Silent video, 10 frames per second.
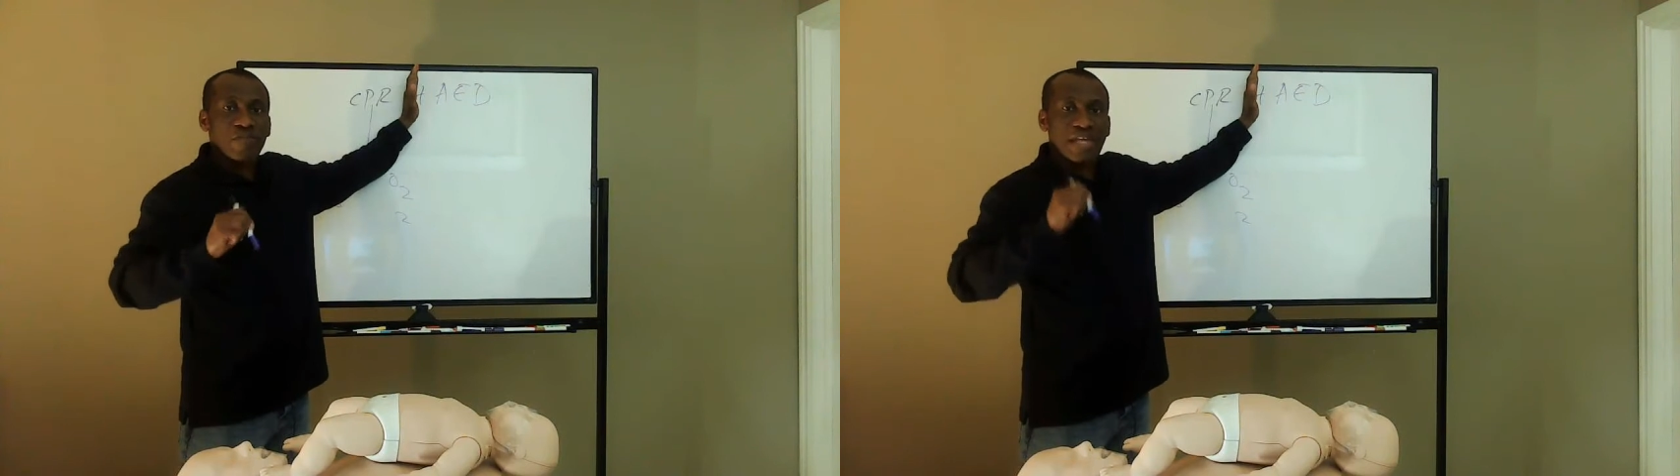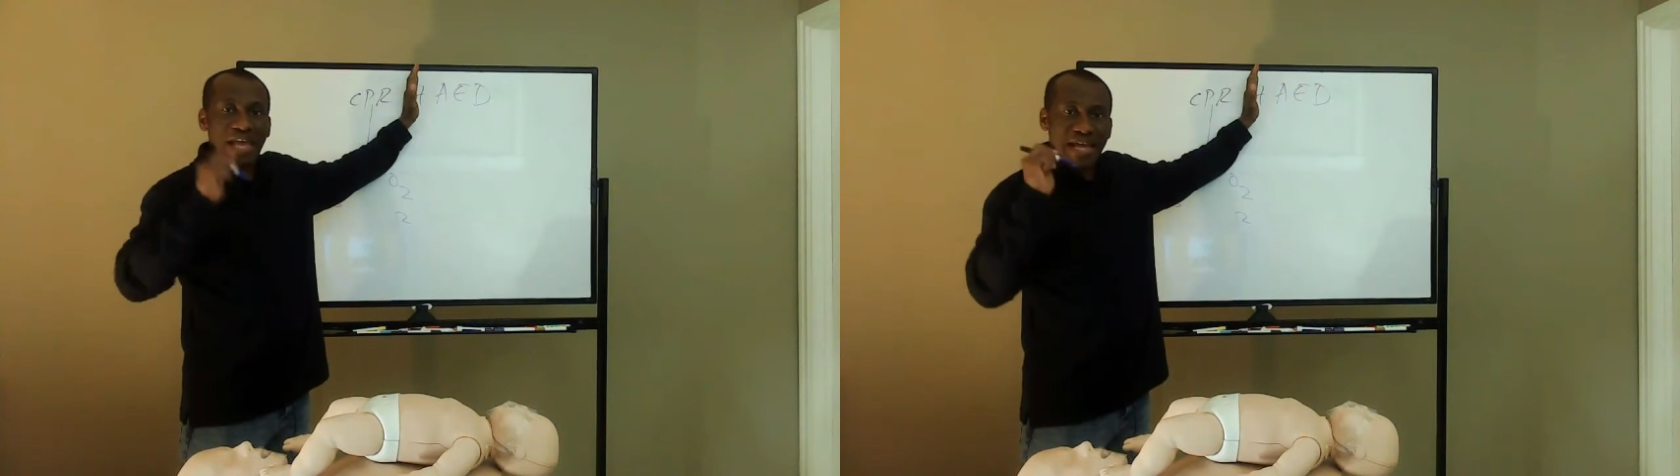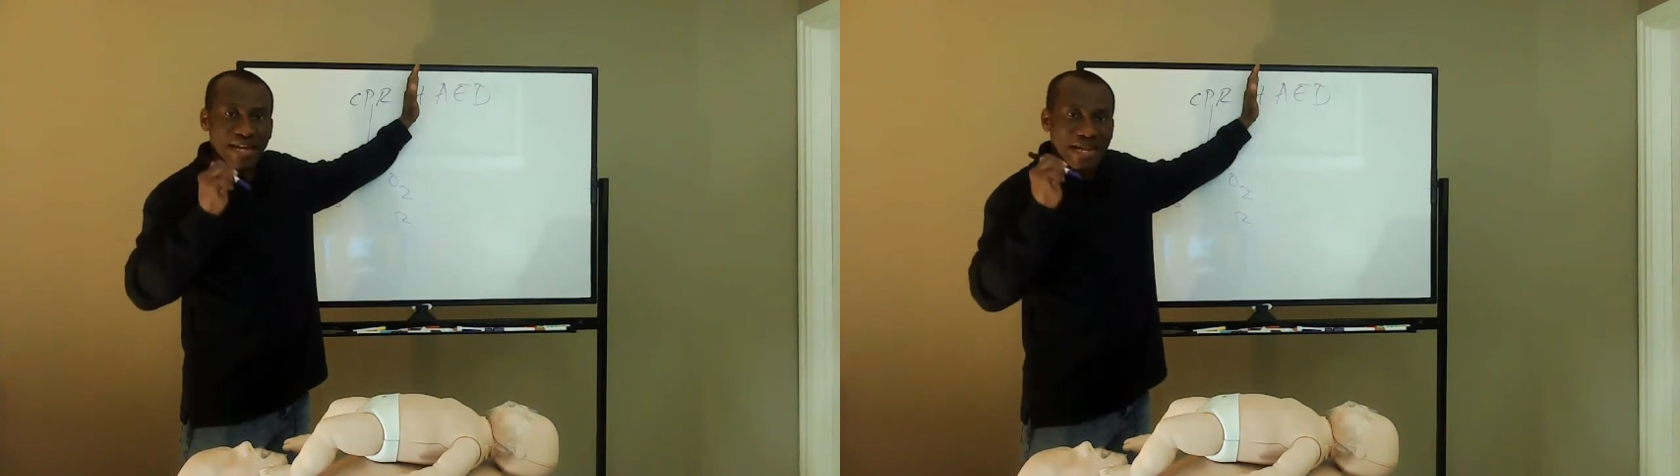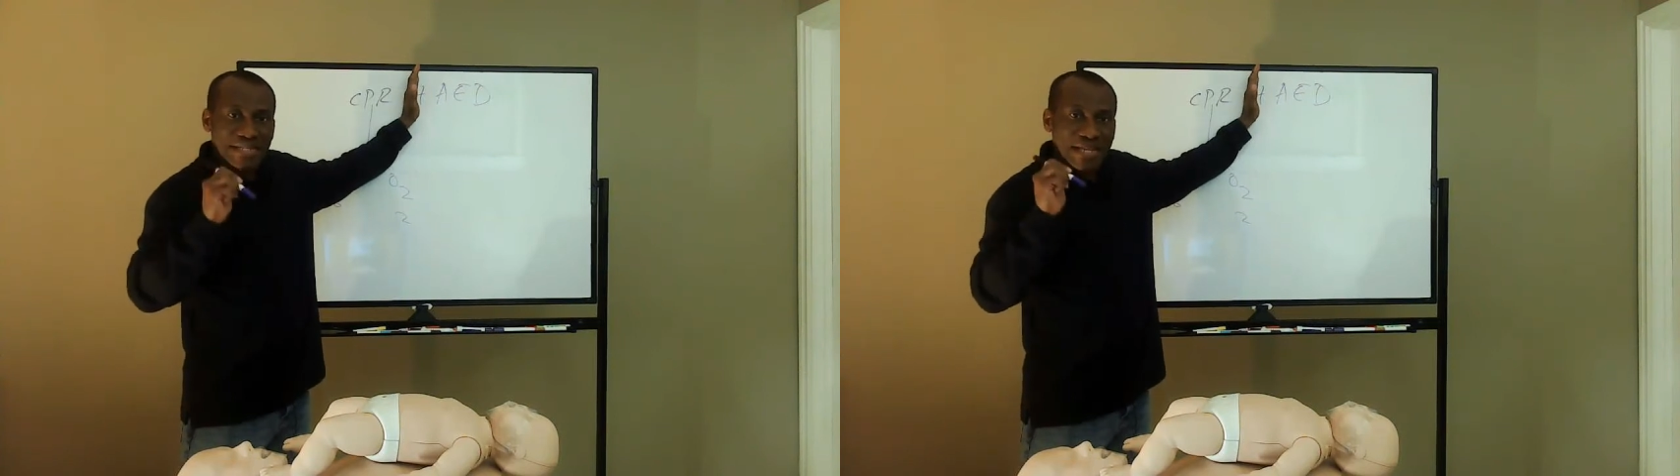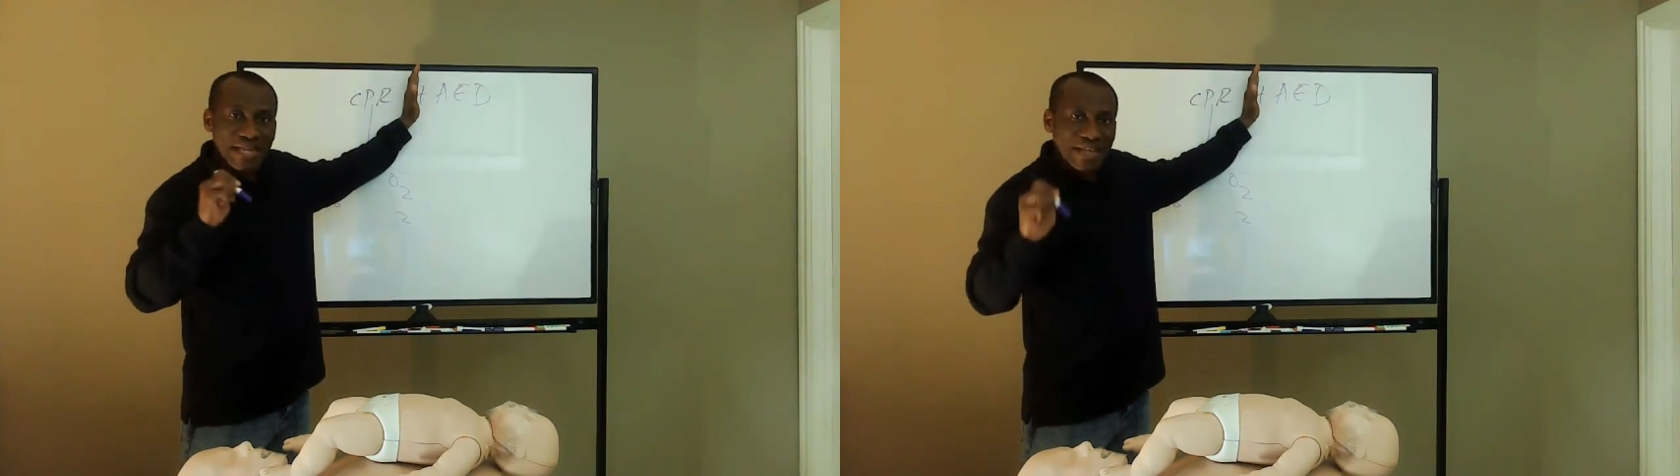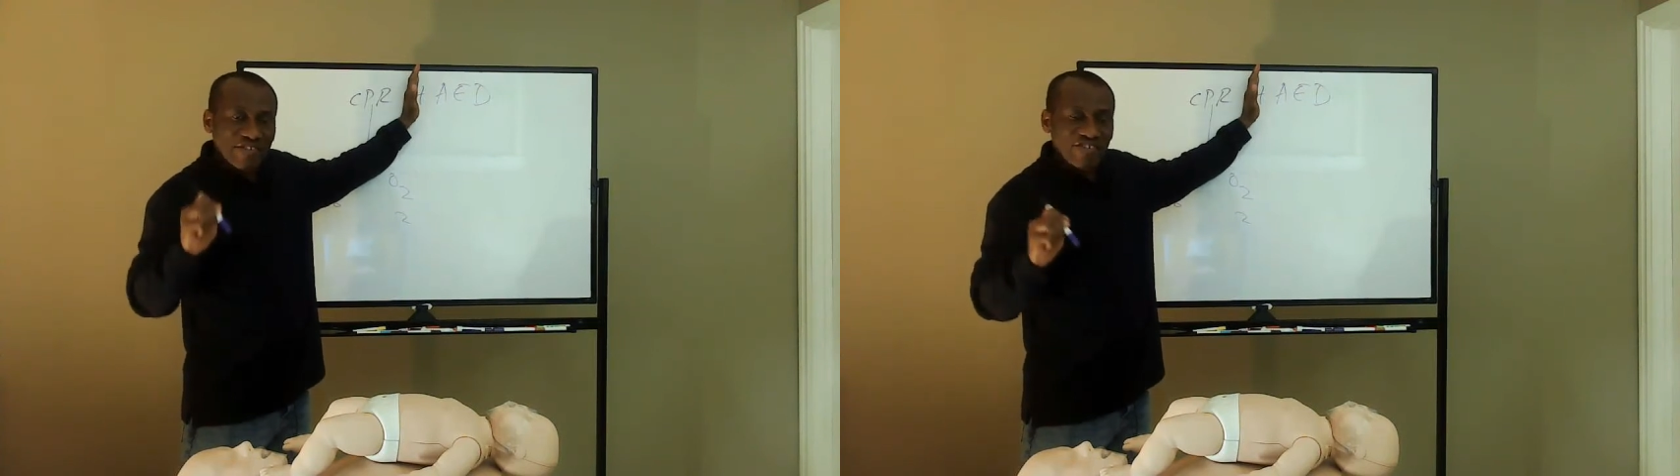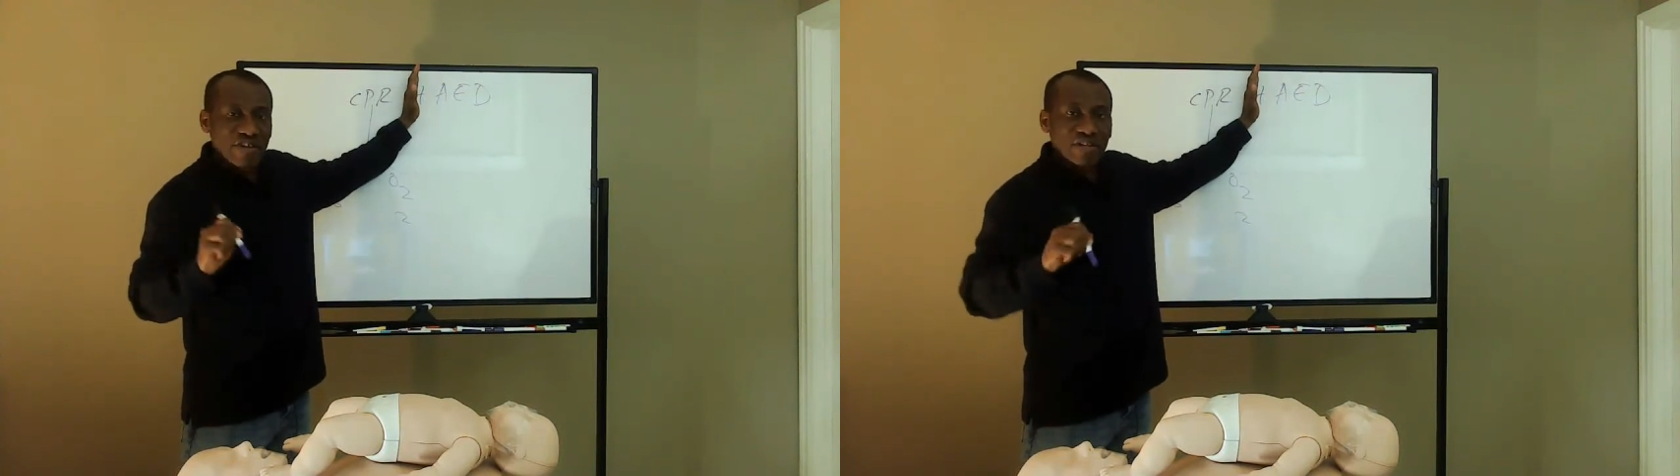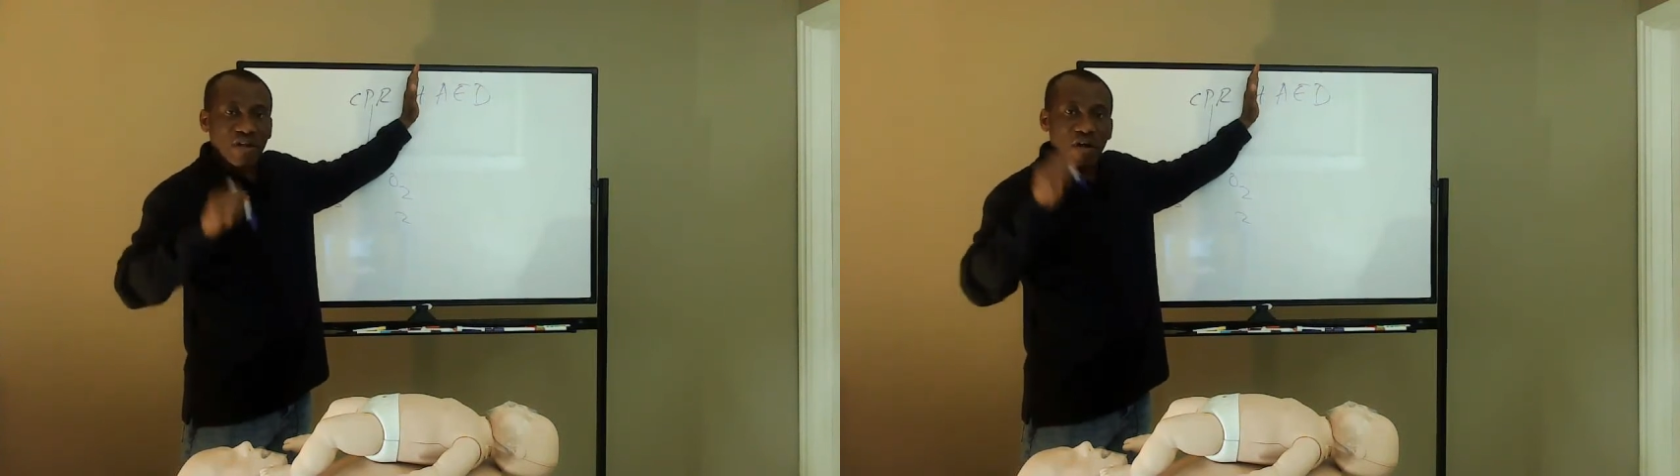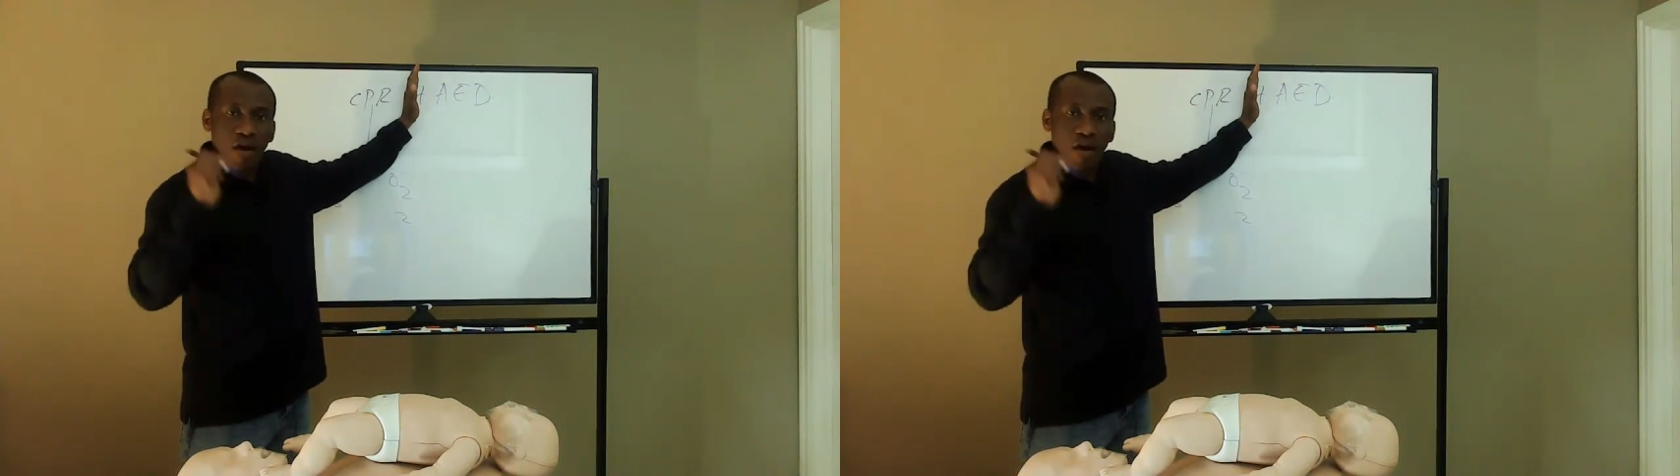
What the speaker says: the eradication